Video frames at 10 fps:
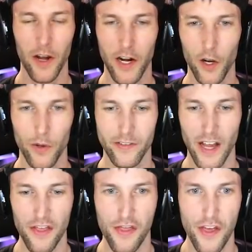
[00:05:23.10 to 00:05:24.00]
we're gonna go
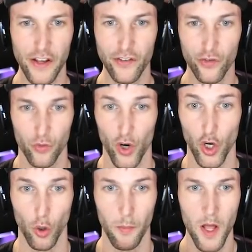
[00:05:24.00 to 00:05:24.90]
inside this
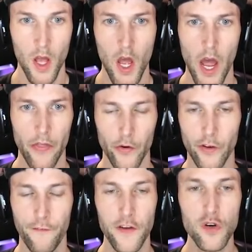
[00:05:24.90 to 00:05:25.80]
room, and there's
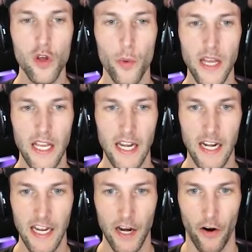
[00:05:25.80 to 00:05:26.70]
a few that we can get
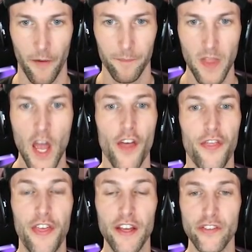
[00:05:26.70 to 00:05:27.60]
in here.
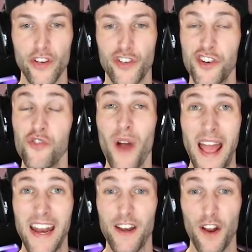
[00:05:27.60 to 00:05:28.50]
This
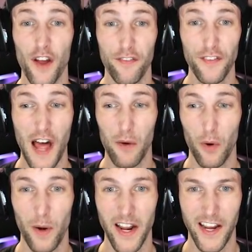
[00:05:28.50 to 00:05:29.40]
two-headed
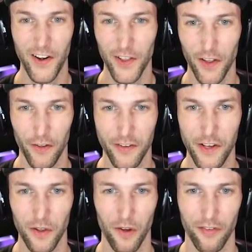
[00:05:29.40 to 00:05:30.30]
flower right here, look at those
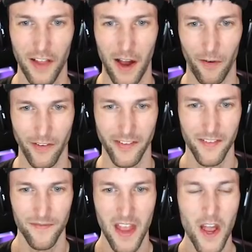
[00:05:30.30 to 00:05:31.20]
cute little flowers.
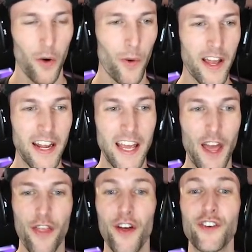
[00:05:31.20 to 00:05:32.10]
We're gonna
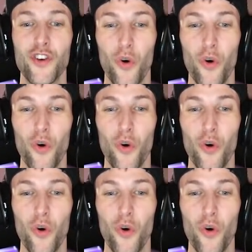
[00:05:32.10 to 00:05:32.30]
get the